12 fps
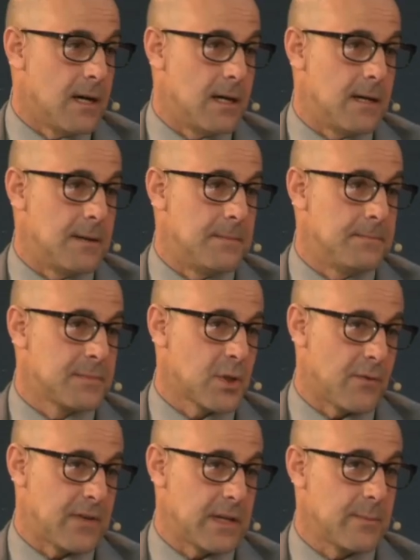Um, so
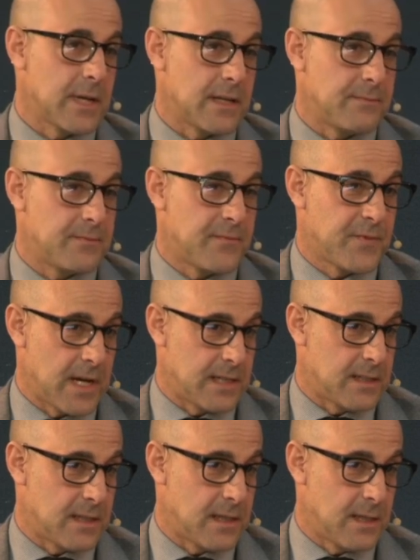if anybody
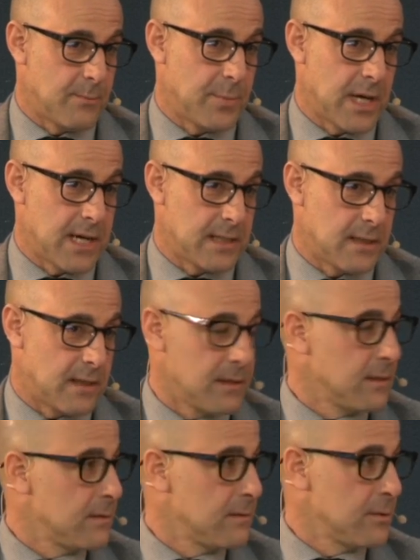finds it and buys it,
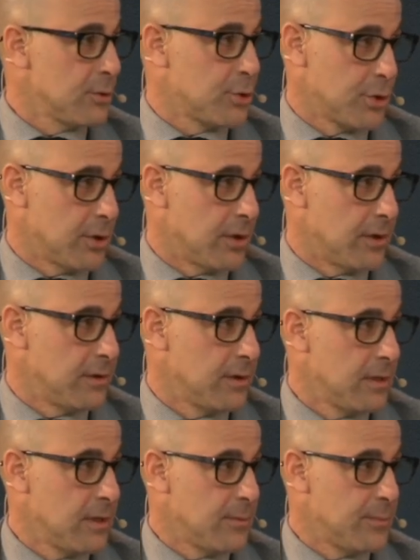you should
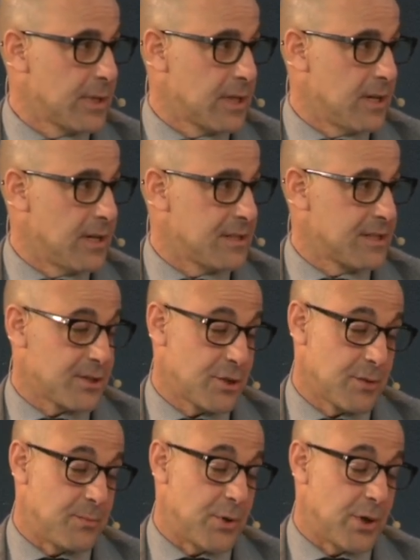because it's a
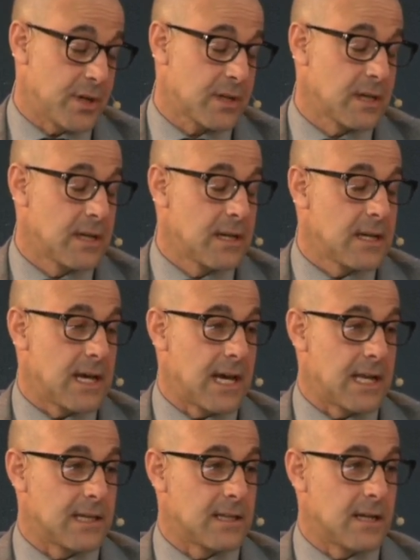good book,
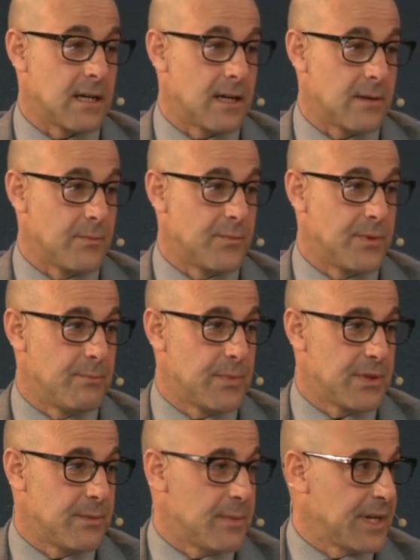and the, uh,
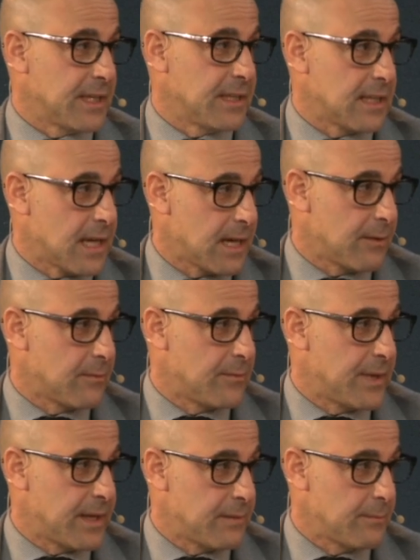the, money that I
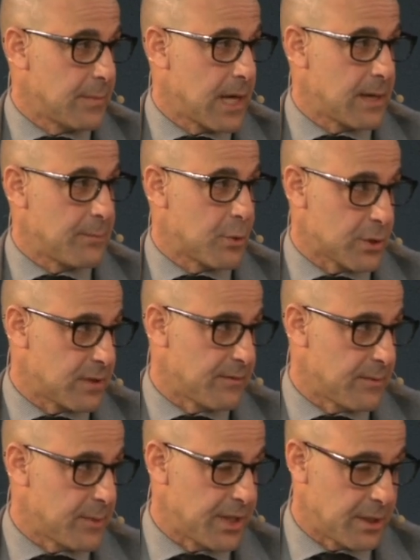that my portion of
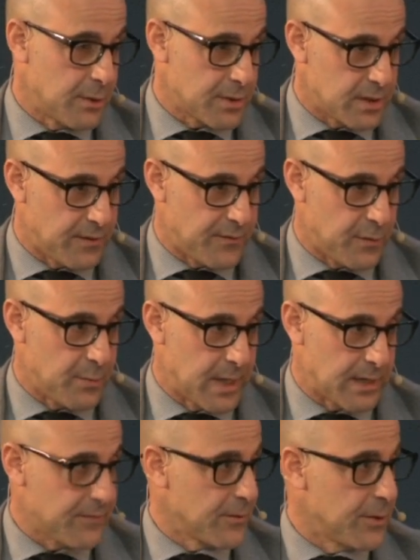the money goes to the food
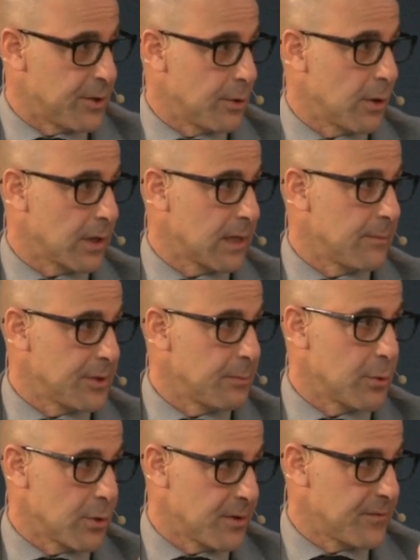bank for New York. I'm on the
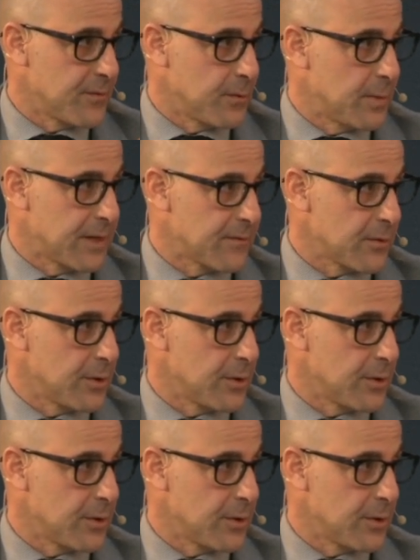board of the food bank for